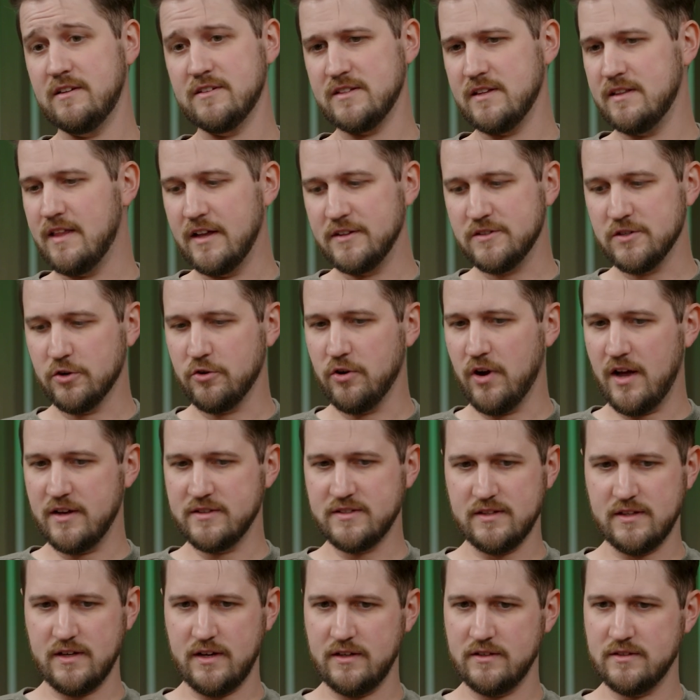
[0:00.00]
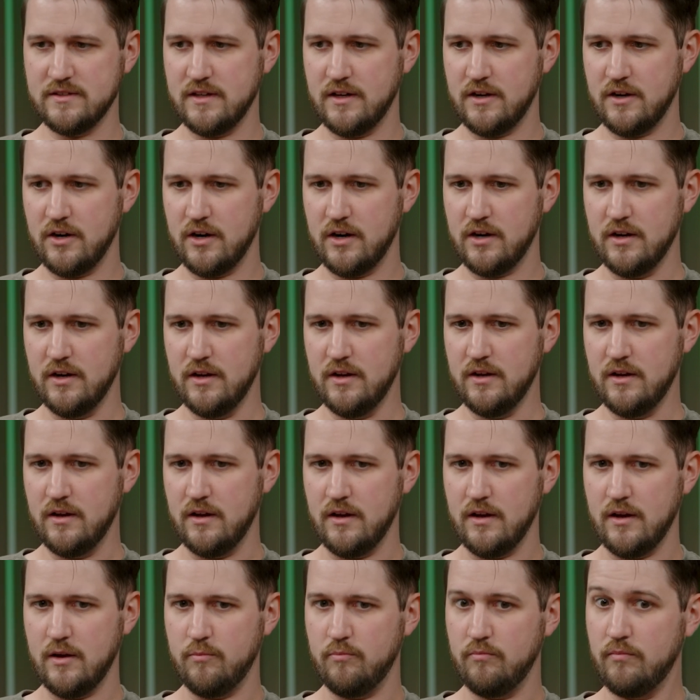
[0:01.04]
And that's across things that are
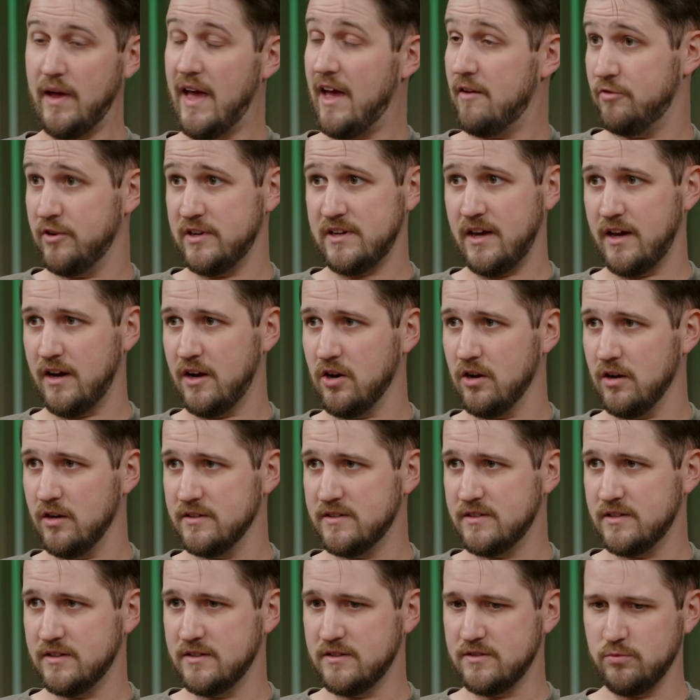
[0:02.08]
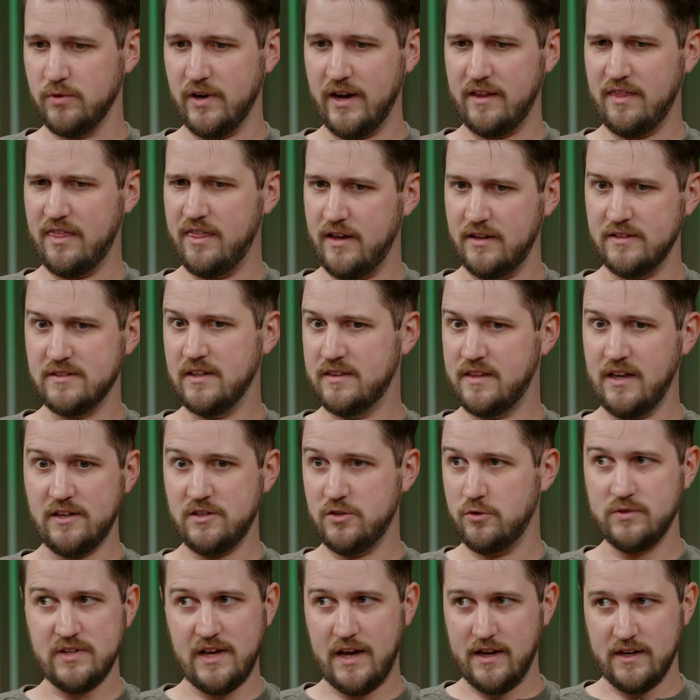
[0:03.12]
everyday occurrences, right? Things that they do
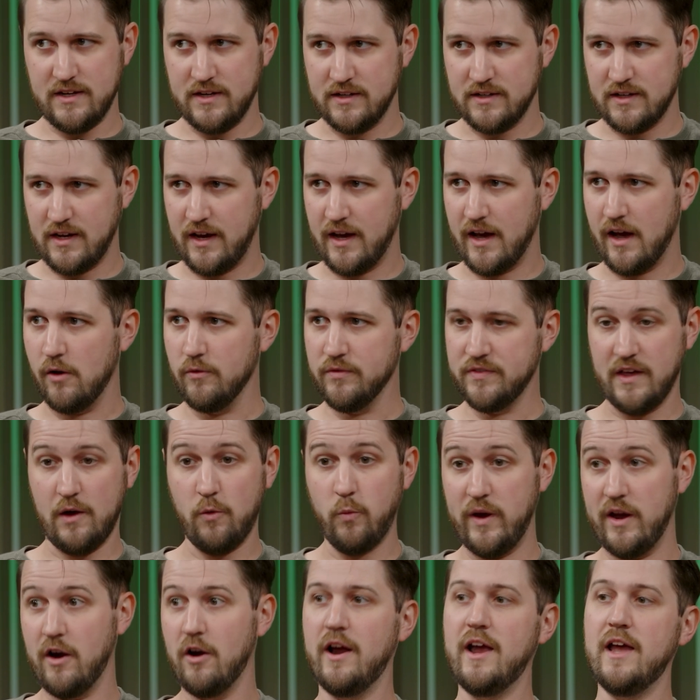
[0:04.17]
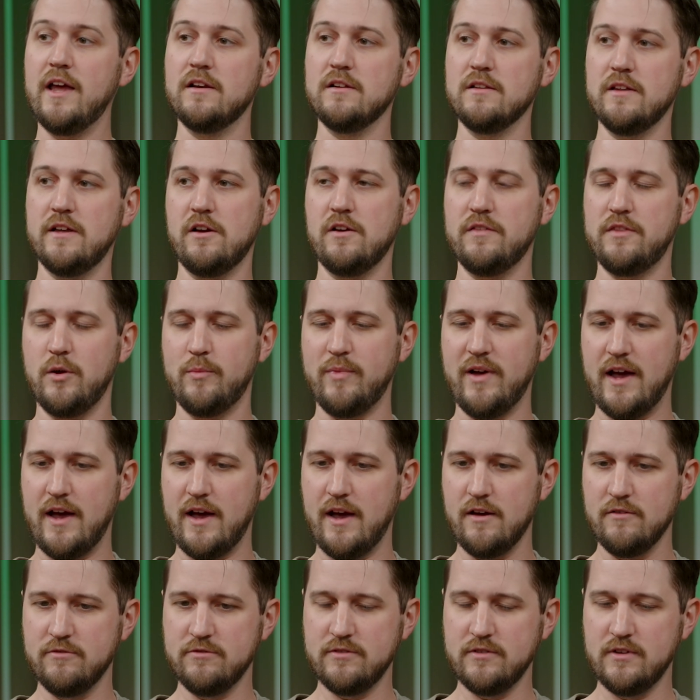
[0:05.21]
day in and day out that we are handling on their
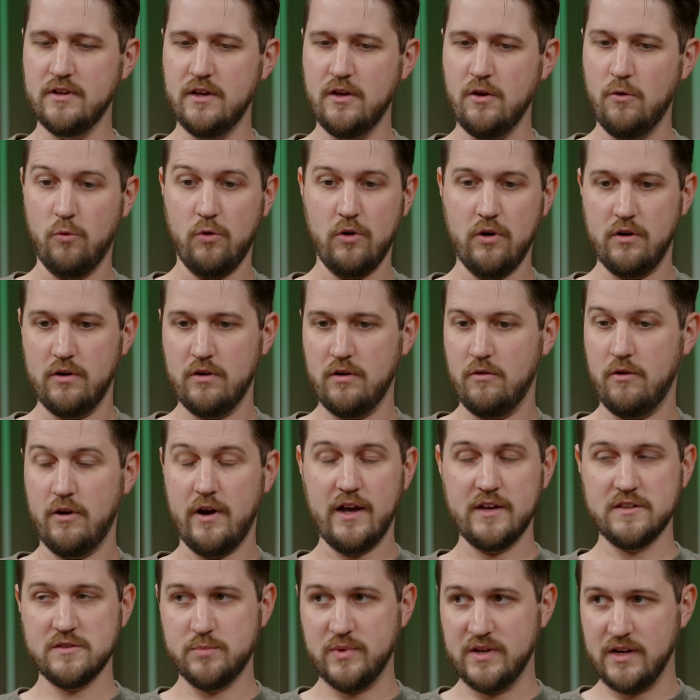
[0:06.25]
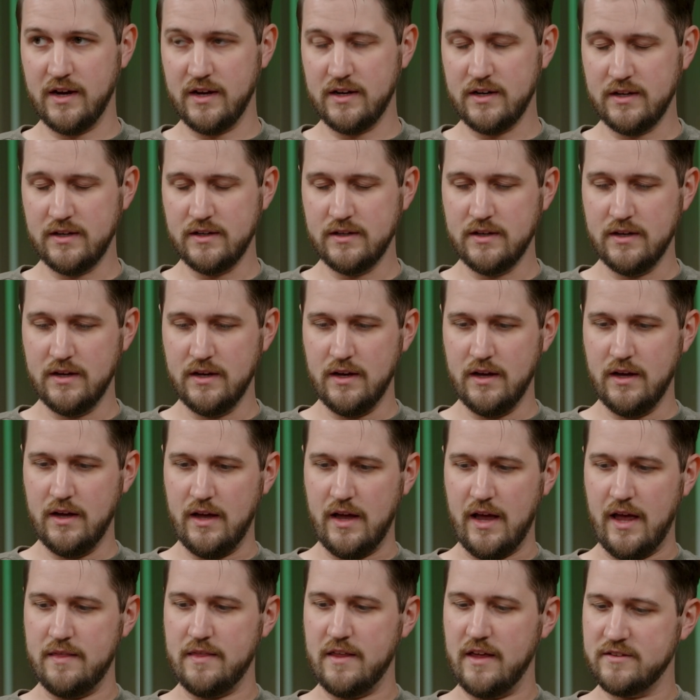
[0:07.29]
behalf or expediting.
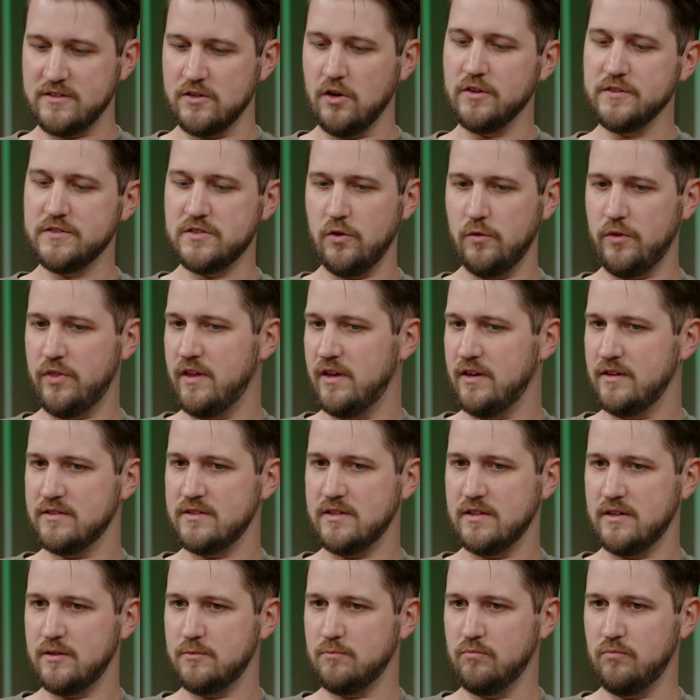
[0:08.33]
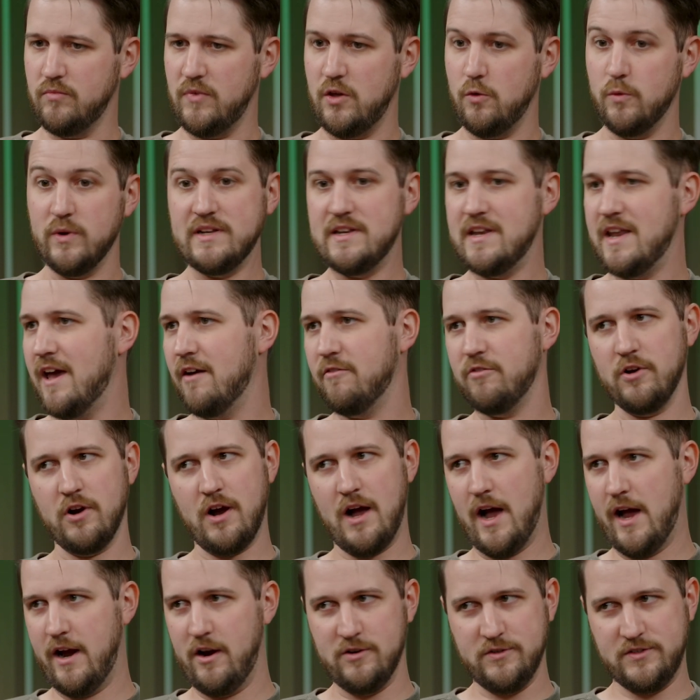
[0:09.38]
And that's also things that you would never
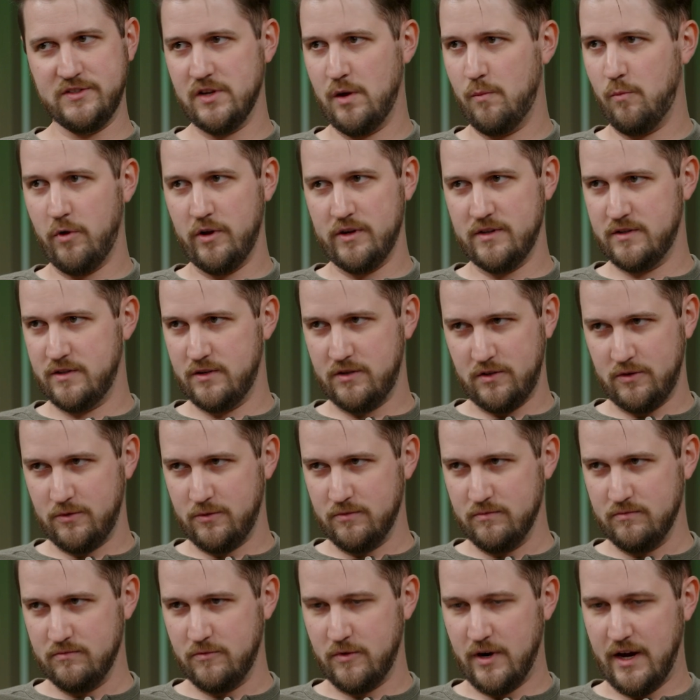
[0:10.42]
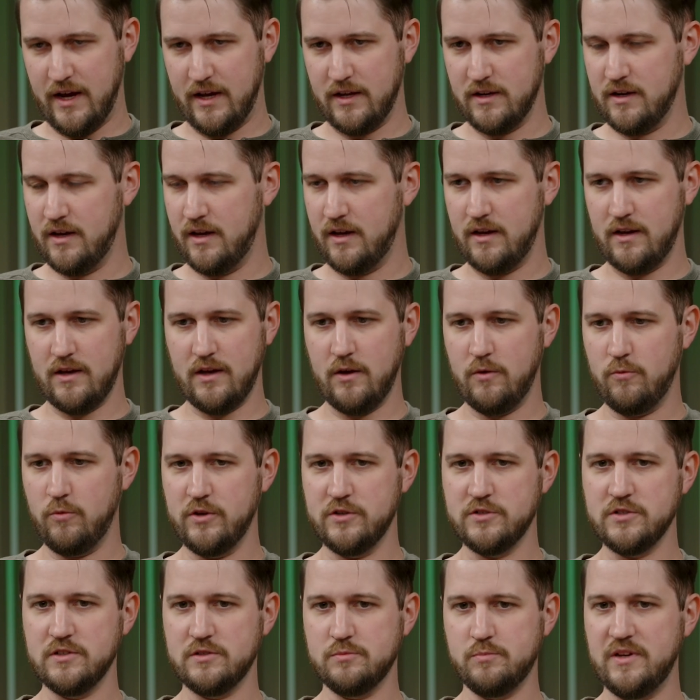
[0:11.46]
hire someone to do, right? It would
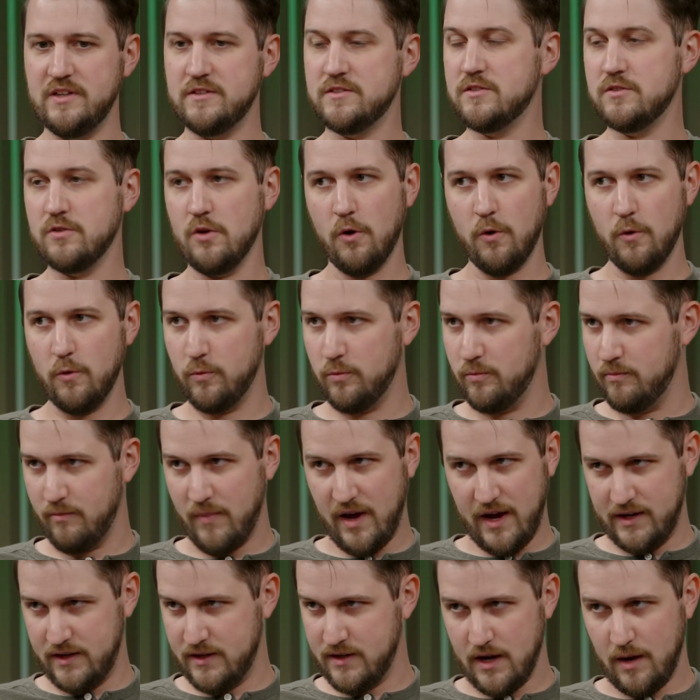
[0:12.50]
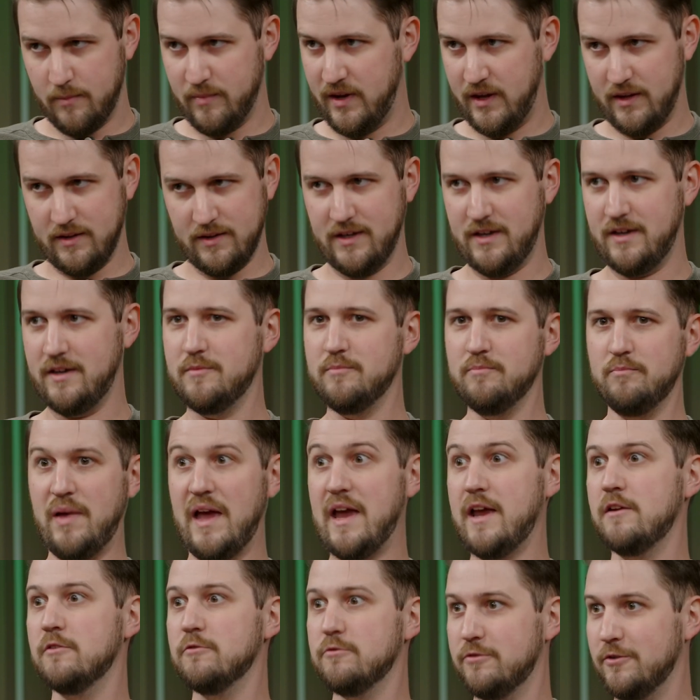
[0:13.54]
just be so mind-numbingly
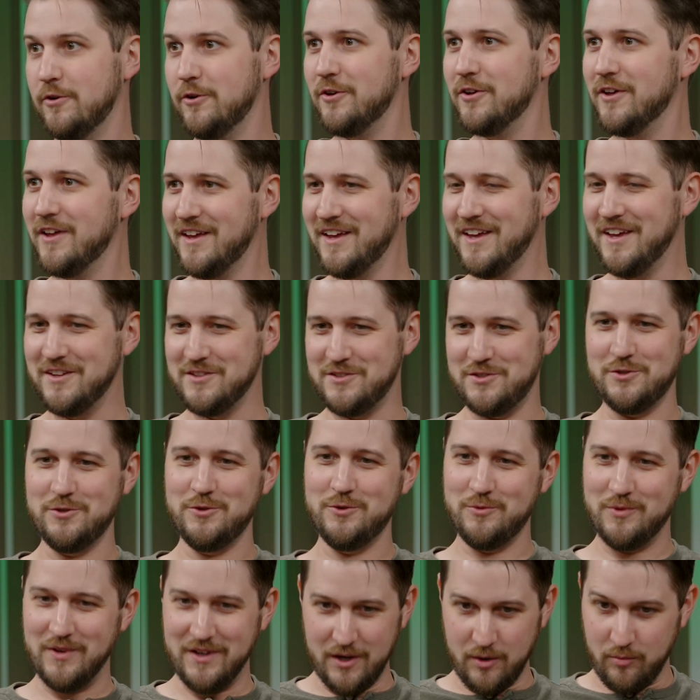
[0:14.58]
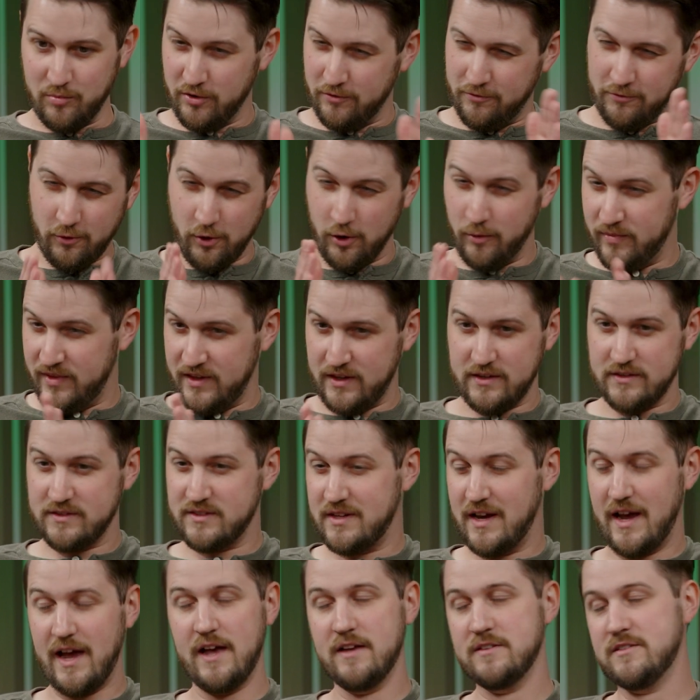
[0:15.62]
painful to perform these
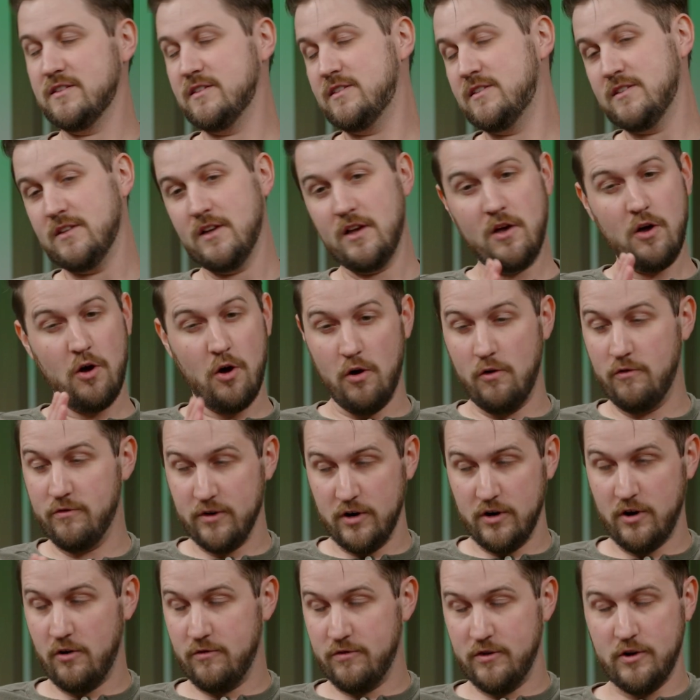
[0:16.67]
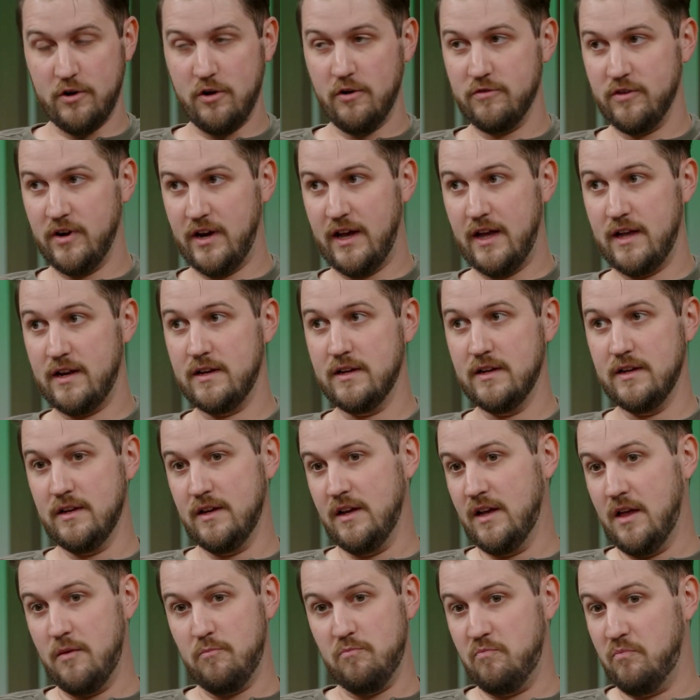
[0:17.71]
tasks over and over and over again.
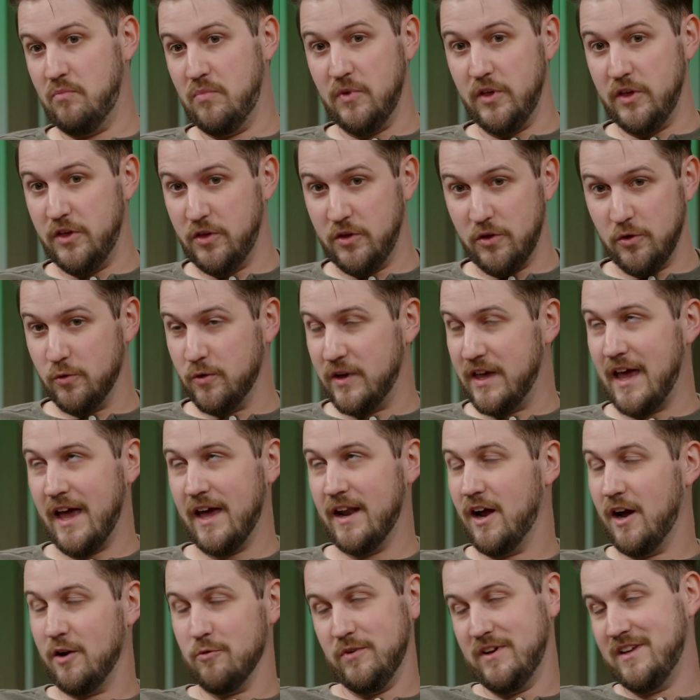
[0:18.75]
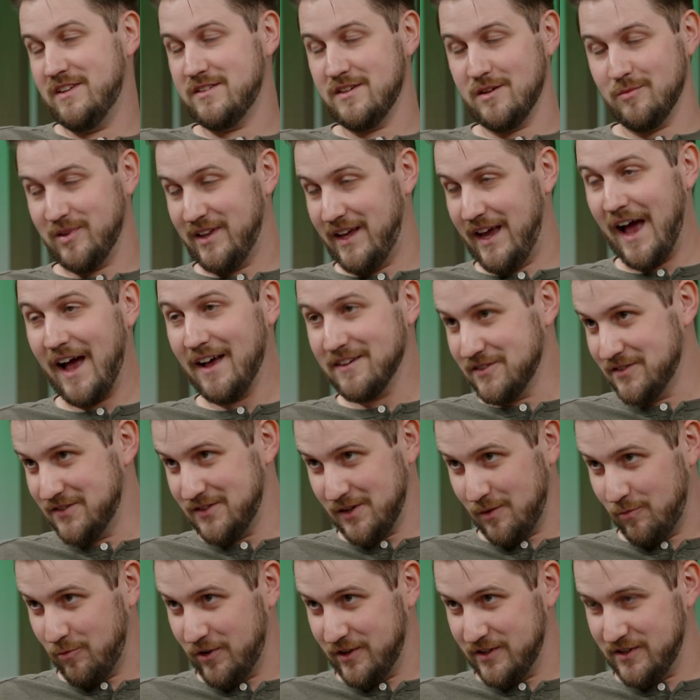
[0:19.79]
You cannot reasonably ask
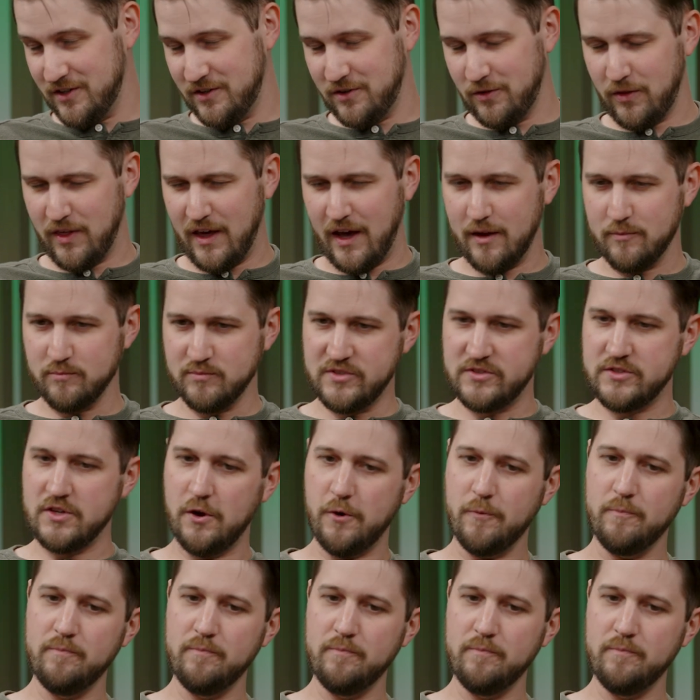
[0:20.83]
someone to do that. So,